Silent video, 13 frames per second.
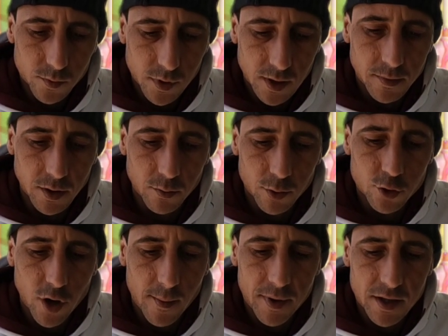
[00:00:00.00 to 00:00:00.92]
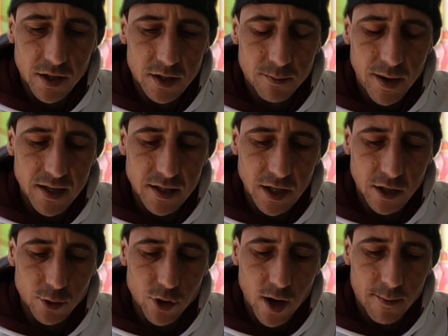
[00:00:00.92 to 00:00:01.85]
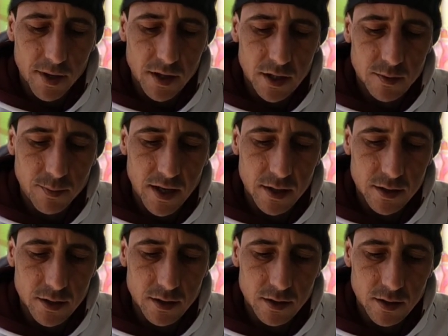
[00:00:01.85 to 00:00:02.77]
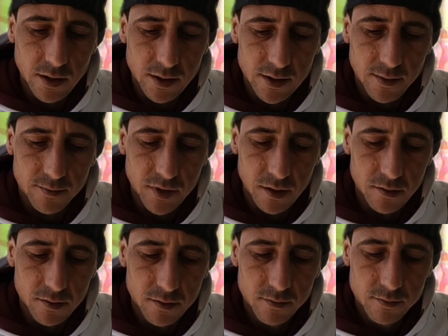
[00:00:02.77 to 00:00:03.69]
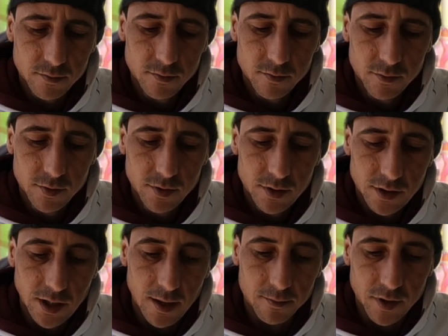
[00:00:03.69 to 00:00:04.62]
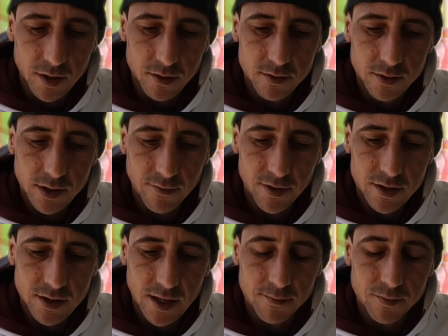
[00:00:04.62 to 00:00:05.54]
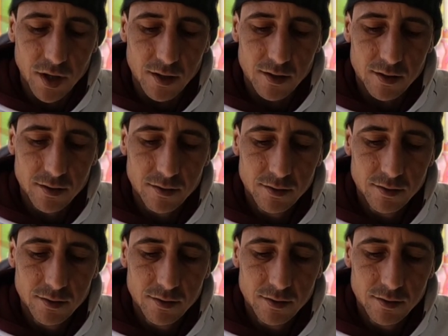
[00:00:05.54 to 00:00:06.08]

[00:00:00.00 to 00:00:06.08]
Come on, dropping the spins here, dropping the spins. Right, something. Something. Give us something.